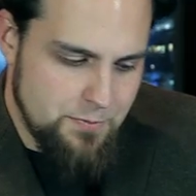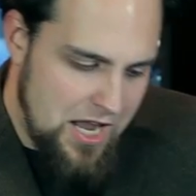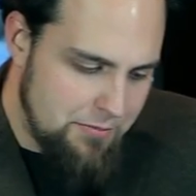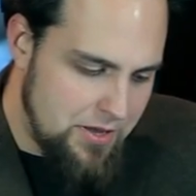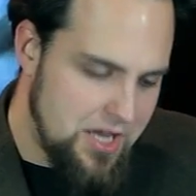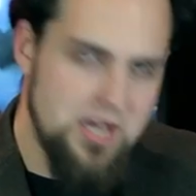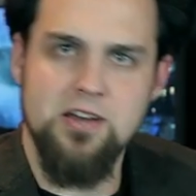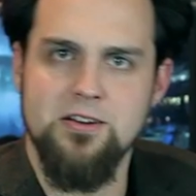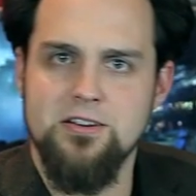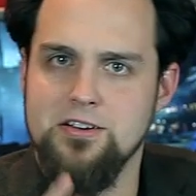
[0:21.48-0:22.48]
this may
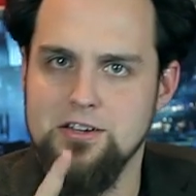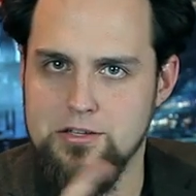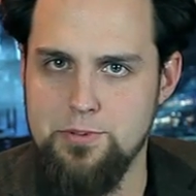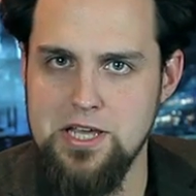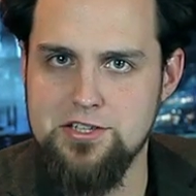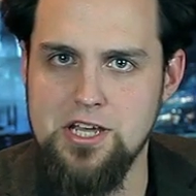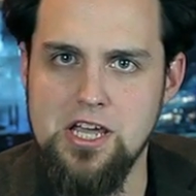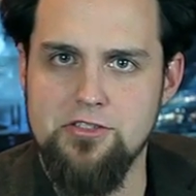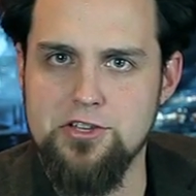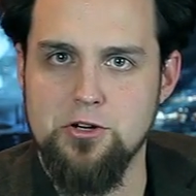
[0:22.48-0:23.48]
be the
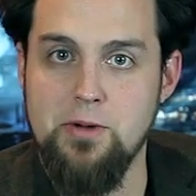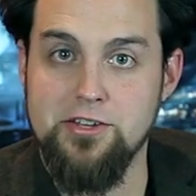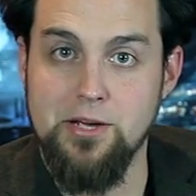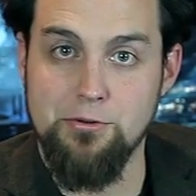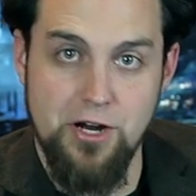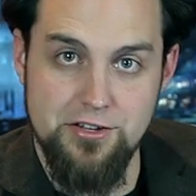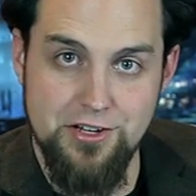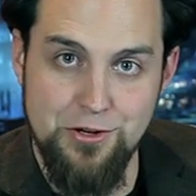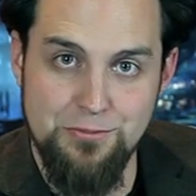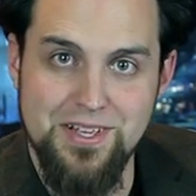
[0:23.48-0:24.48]
PC that you're about to upgrade
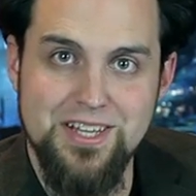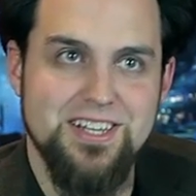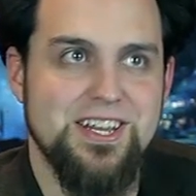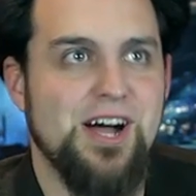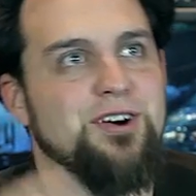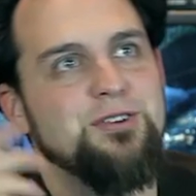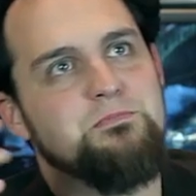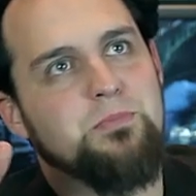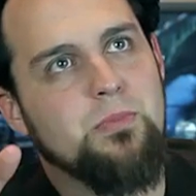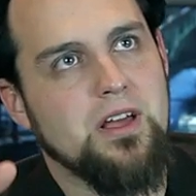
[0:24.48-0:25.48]
to. Now,
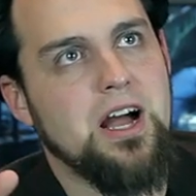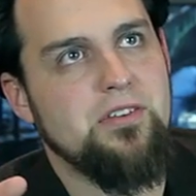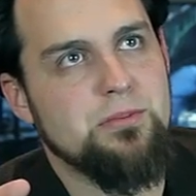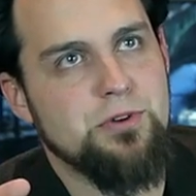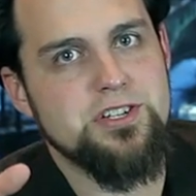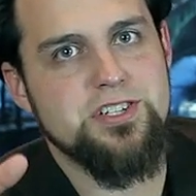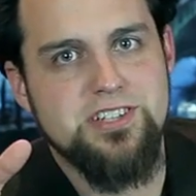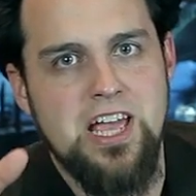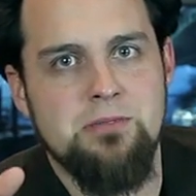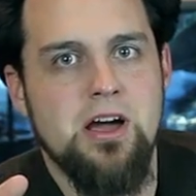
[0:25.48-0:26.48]
Ivy Bridge
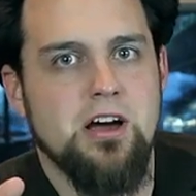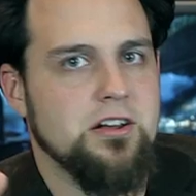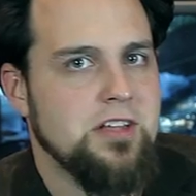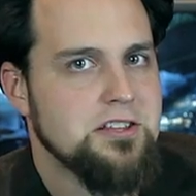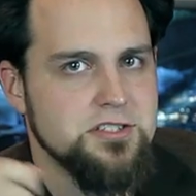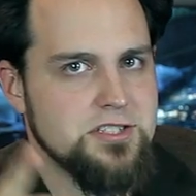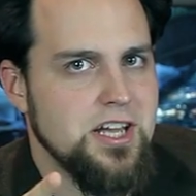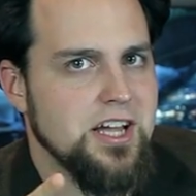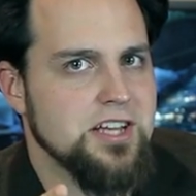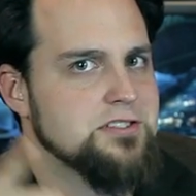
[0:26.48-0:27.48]
just came out, and that's a
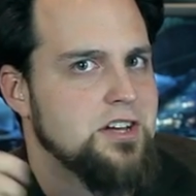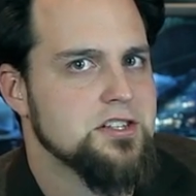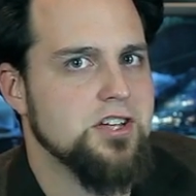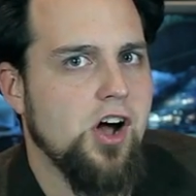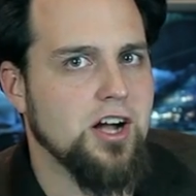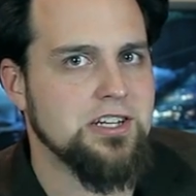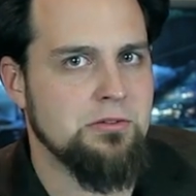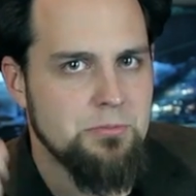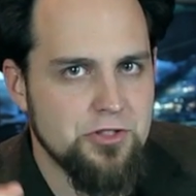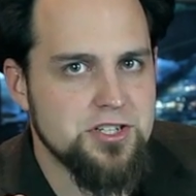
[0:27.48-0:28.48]
tick. It's not a talk. Now
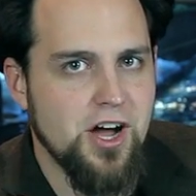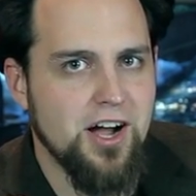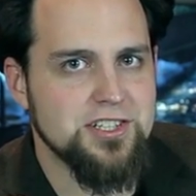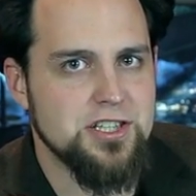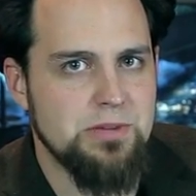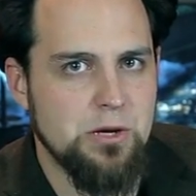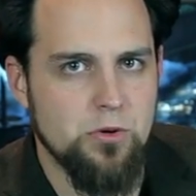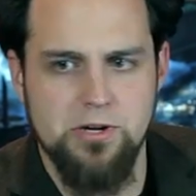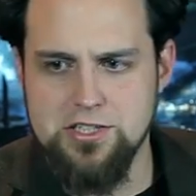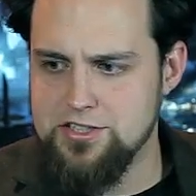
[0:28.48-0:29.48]
remember, the talk is the big
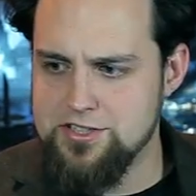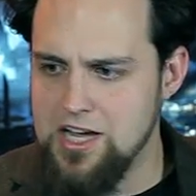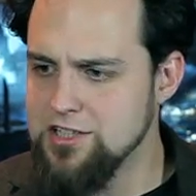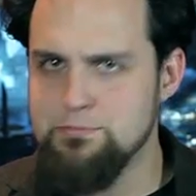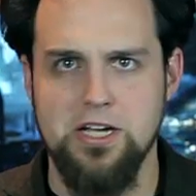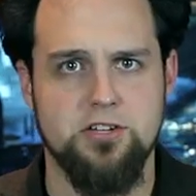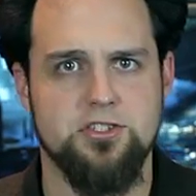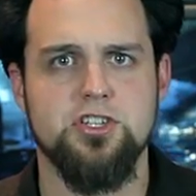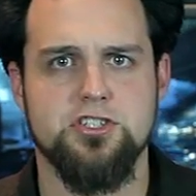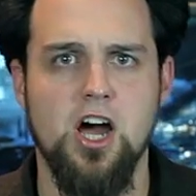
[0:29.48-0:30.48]
one because it sounds big
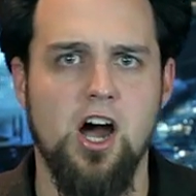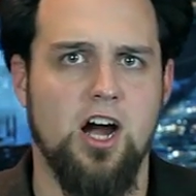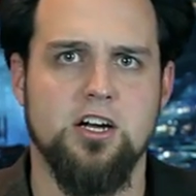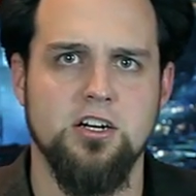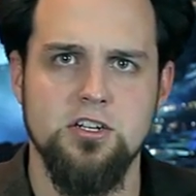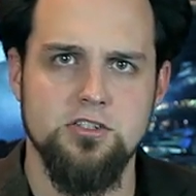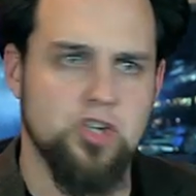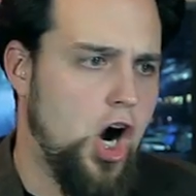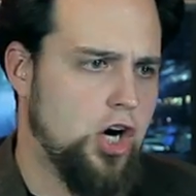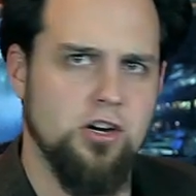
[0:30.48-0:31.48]
because it's a talk.
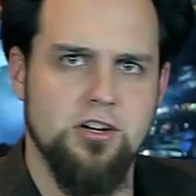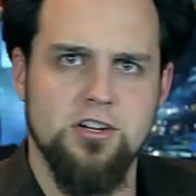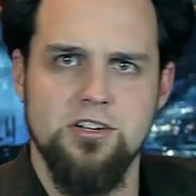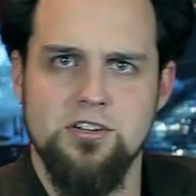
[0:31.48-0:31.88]
Talk.